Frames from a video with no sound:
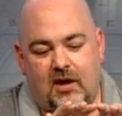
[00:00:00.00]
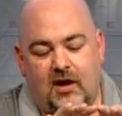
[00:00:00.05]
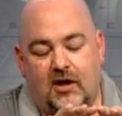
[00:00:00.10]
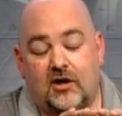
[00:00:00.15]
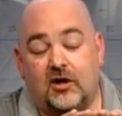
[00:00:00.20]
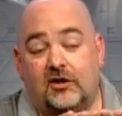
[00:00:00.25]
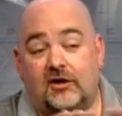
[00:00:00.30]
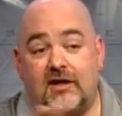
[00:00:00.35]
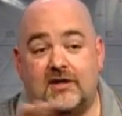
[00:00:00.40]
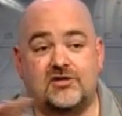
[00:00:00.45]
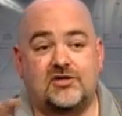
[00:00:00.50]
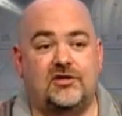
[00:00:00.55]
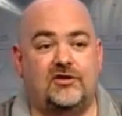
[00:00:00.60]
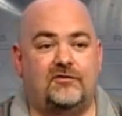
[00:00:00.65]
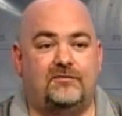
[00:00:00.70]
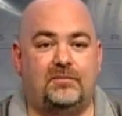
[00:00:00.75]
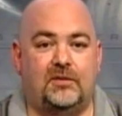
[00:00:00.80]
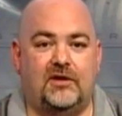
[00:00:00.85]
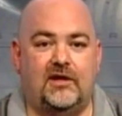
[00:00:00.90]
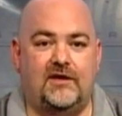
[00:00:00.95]
collection
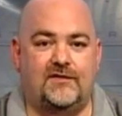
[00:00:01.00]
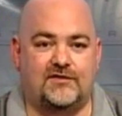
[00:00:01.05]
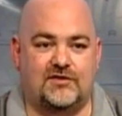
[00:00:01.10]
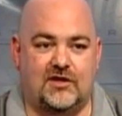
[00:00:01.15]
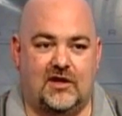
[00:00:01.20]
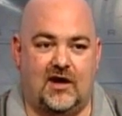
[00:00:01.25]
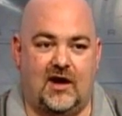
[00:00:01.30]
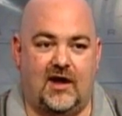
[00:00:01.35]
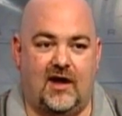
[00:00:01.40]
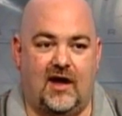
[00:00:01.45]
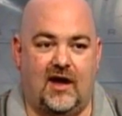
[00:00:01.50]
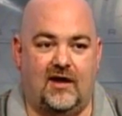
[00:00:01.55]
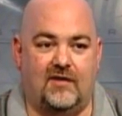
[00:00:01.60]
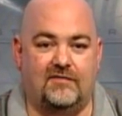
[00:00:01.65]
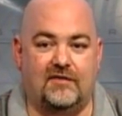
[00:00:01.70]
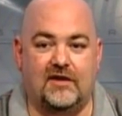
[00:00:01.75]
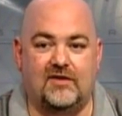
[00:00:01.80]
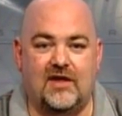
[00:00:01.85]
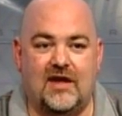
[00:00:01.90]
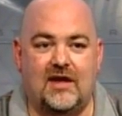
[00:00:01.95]
of beliefs that I
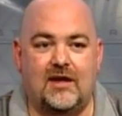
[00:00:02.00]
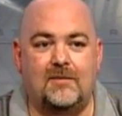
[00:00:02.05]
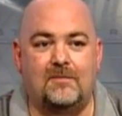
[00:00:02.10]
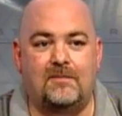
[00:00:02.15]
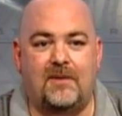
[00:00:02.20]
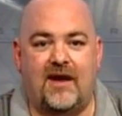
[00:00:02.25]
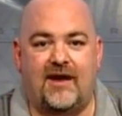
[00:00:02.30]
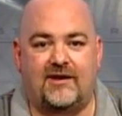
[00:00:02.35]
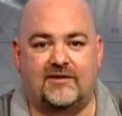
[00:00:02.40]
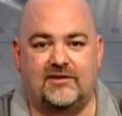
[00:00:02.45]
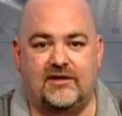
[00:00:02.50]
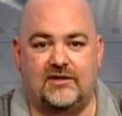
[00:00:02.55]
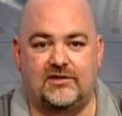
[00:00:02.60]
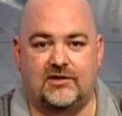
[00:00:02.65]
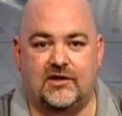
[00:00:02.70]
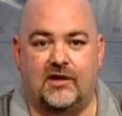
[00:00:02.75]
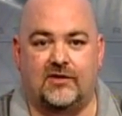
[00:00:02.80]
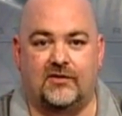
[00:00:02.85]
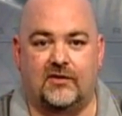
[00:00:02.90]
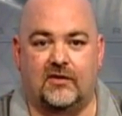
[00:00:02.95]
have, and they impact each
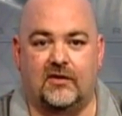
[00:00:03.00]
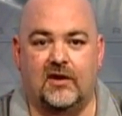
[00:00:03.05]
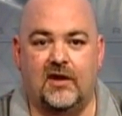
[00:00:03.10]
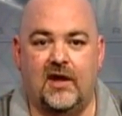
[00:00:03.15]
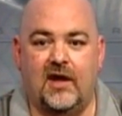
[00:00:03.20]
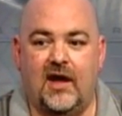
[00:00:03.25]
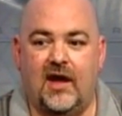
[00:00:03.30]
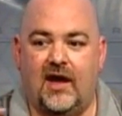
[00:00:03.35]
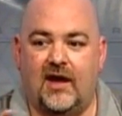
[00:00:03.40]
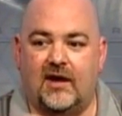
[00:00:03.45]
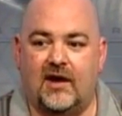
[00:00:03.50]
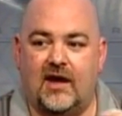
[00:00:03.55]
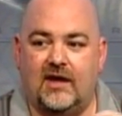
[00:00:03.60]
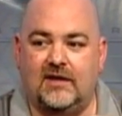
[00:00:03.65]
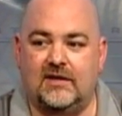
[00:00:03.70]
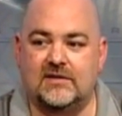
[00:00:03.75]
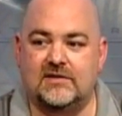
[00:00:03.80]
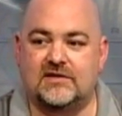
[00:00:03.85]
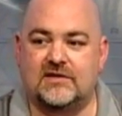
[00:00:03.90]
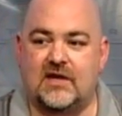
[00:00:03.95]
other. And I
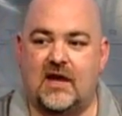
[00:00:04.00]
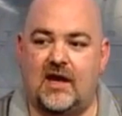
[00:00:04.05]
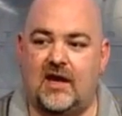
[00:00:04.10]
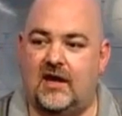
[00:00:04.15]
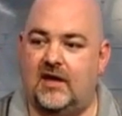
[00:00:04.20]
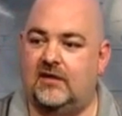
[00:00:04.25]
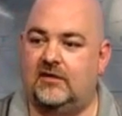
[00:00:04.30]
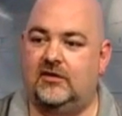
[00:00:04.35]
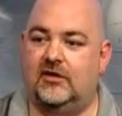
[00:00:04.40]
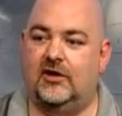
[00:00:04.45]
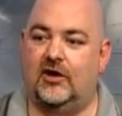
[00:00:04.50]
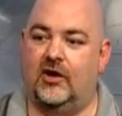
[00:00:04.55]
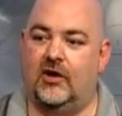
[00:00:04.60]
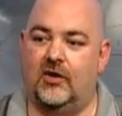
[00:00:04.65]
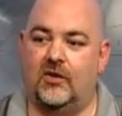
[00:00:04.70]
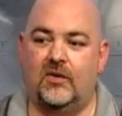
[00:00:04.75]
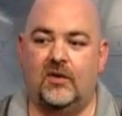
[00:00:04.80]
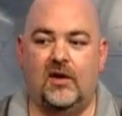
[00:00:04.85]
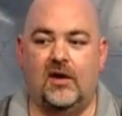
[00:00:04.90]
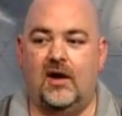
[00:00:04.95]
can say,
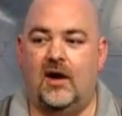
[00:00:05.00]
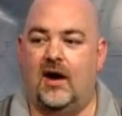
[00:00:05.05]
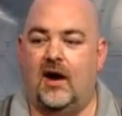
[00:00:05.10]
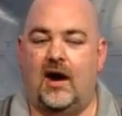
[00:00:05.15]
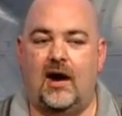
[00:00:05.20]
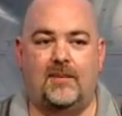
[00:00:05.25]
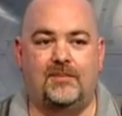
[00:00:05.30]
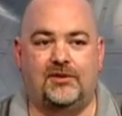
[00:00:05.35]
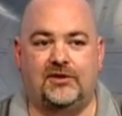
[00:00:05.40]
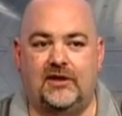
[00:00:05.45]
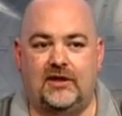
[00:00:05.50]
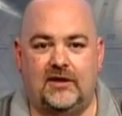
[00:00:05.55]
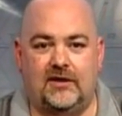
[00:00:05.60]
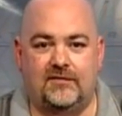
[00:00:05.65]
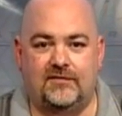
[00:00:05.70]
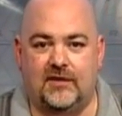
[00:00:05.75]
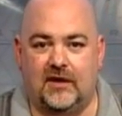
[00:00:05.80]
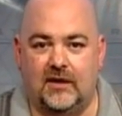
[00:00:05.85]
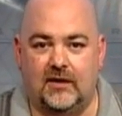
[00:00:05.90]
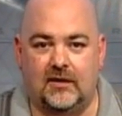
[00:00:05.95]
I
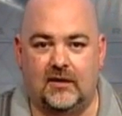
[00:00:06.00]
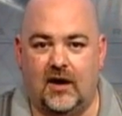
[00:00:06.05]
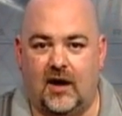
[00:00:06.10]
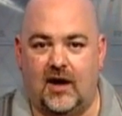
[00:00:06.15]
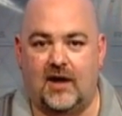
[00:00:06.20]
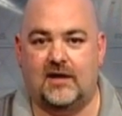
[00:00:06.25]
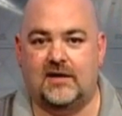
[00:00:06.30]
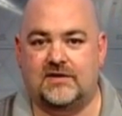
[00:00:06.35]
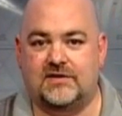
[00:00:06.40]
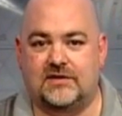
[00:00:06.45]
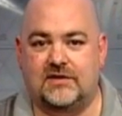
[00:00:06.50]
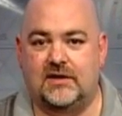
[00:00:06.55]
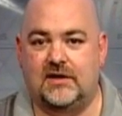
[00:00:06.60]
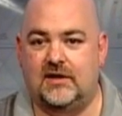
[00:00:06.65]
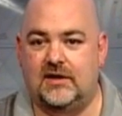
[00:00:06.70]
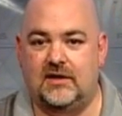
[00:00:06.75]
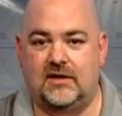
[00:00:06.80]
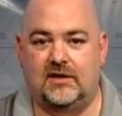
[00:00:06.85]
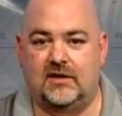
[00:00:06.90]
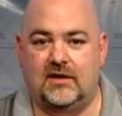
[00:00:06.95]
believe that
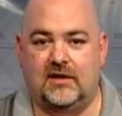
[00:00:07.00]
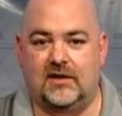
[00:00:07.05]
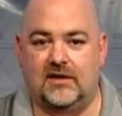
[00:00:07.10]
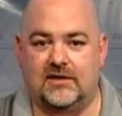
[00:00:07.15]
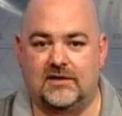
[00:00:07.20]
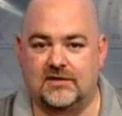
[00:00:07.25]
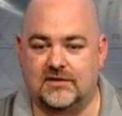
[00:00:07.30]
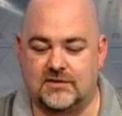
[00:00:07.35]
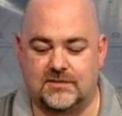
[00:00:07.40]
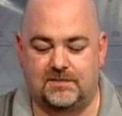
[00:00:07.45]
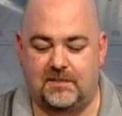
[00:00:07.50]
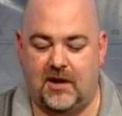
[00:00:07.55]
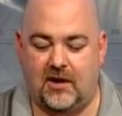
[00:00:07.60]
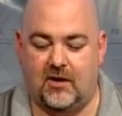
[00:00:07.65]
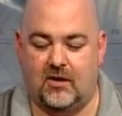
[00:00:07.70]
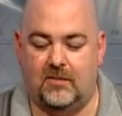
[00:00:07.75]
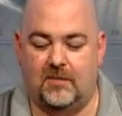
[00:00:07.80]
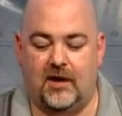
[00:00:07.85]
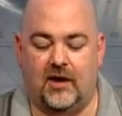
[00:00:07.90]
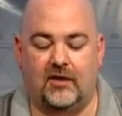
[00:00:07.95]
honesty is
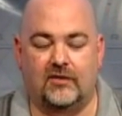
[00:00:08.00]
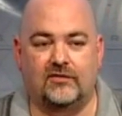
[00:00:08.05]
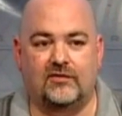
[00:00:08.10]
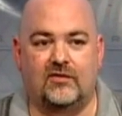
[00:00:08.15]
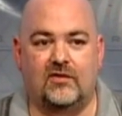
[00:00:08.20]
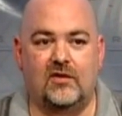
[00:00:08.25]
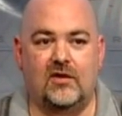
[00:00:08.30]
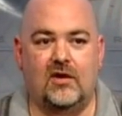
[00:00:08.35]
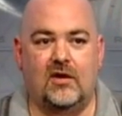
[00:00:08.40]
paramount.